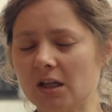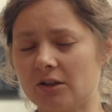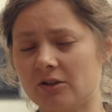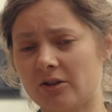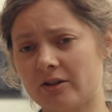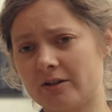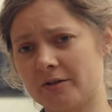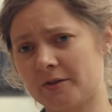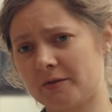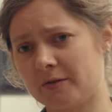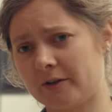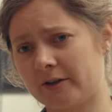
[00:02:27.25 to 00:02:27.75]

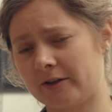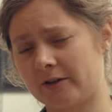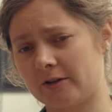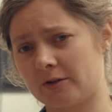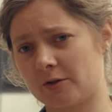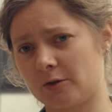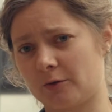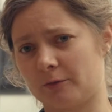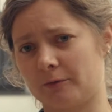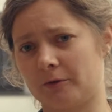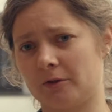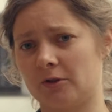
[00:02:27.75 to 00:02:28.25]

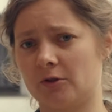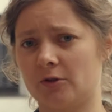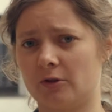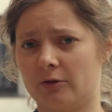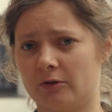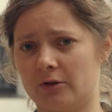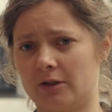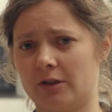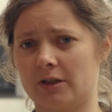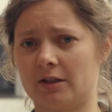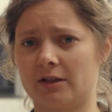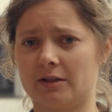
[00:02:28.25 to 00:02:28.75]
transference of
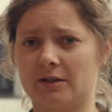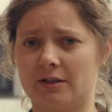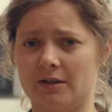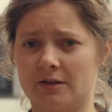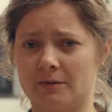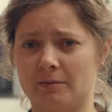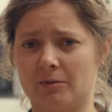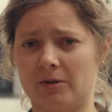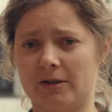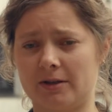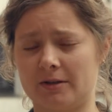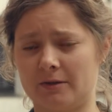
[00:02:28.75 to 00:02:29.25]
internally
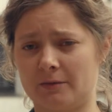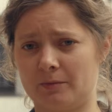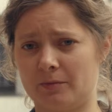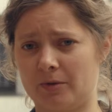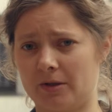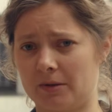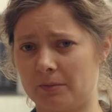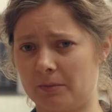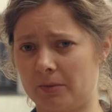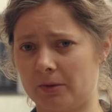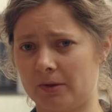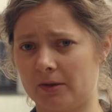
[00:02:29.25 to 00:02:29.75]
displaced
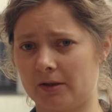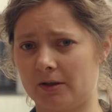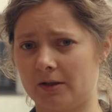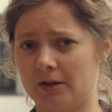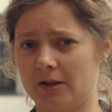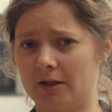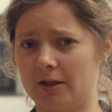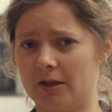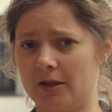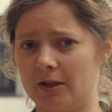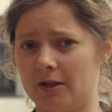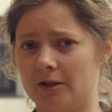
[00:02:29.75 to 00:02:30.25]

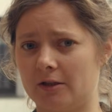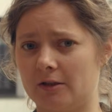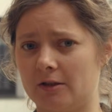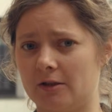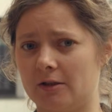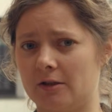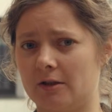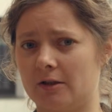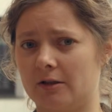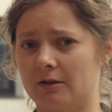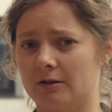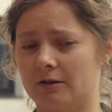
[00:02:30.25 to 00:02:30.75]
people
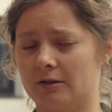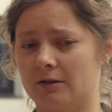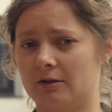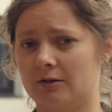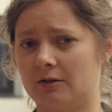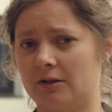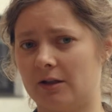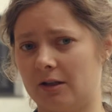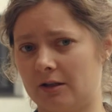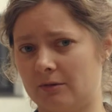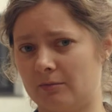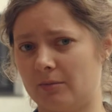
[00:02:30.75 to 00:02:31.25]
in
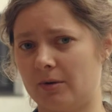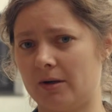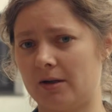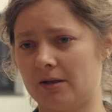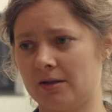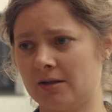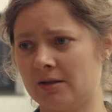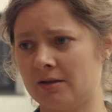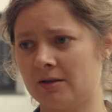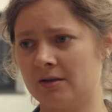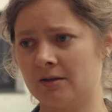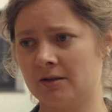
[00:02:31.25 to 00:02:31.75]

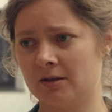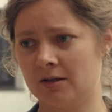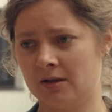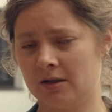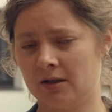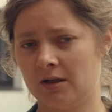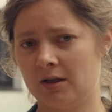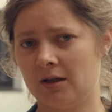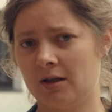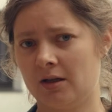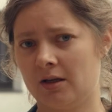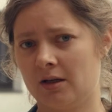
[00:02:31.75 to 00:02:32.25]
Donbass.
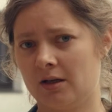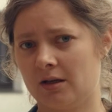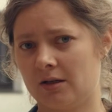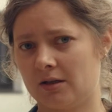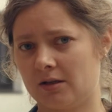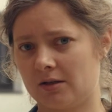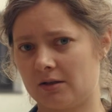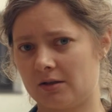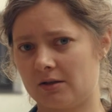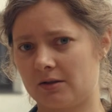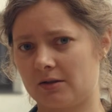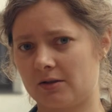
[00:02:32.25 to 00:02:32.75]

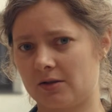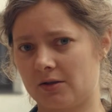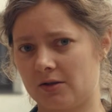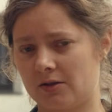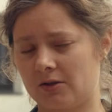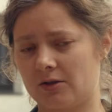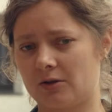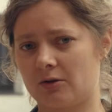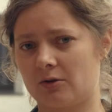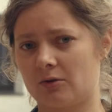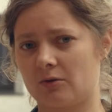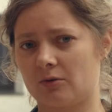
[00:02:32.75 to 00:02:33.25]

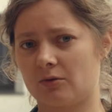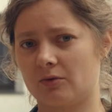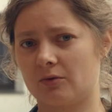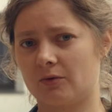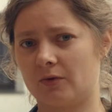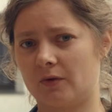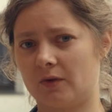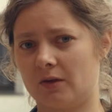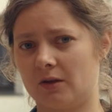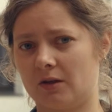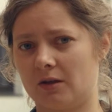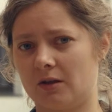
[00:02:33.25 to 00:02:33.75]

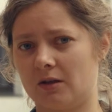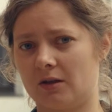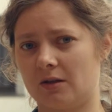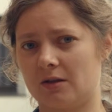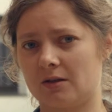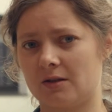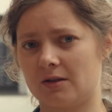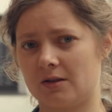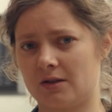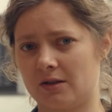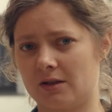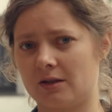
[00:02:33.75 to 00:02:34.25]
So
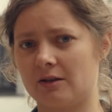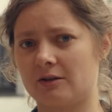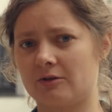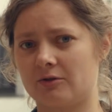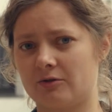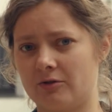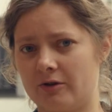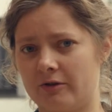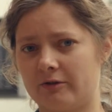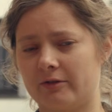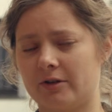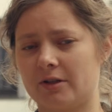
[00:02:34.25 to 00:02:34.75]
the
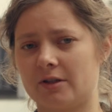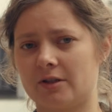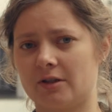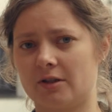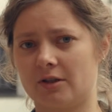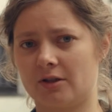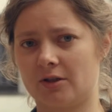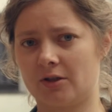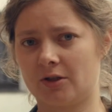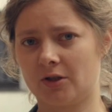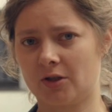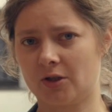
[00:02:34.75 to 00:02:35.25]

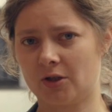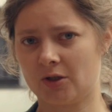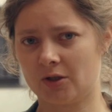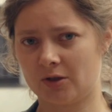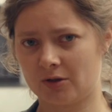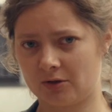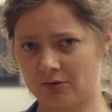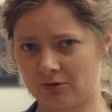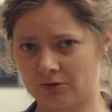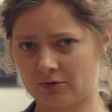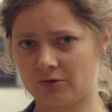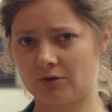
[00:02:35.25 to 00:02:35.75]
solidarity
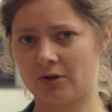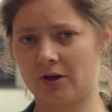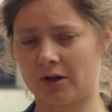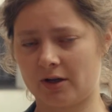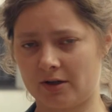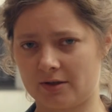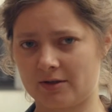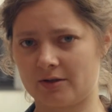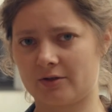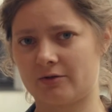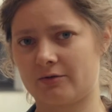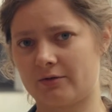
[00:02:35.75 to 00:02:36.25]

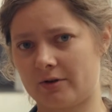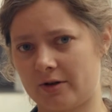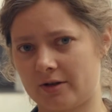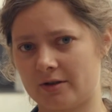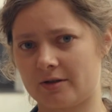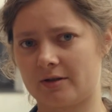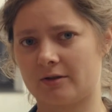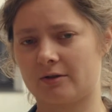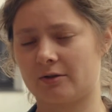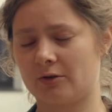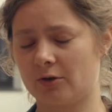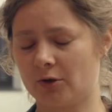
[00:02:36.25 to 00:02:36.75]
has
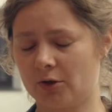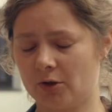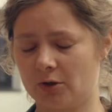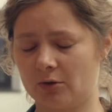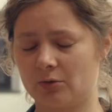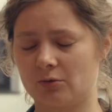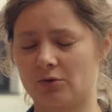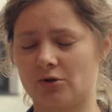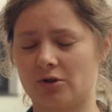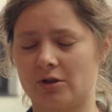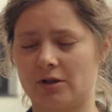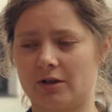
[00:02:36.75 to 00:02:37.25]
risen
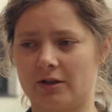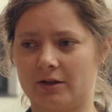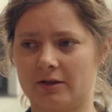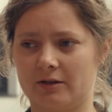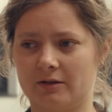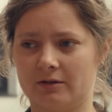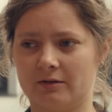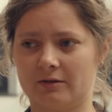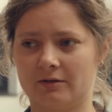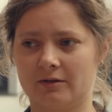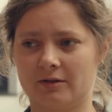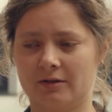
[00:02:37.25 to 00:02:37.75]
hugely
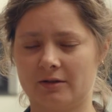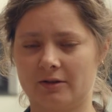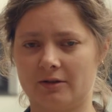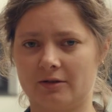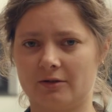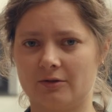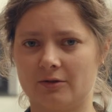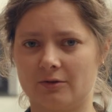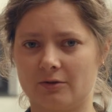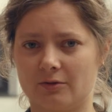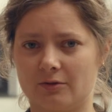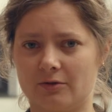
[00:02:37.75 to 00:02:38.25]

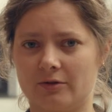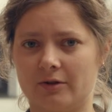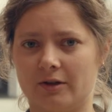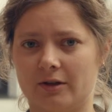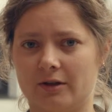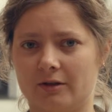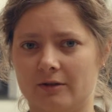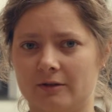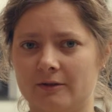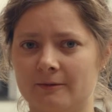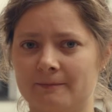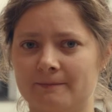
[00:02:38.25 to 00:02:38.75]
in
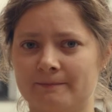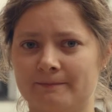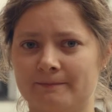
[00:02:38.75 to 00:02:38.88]
Ukraine.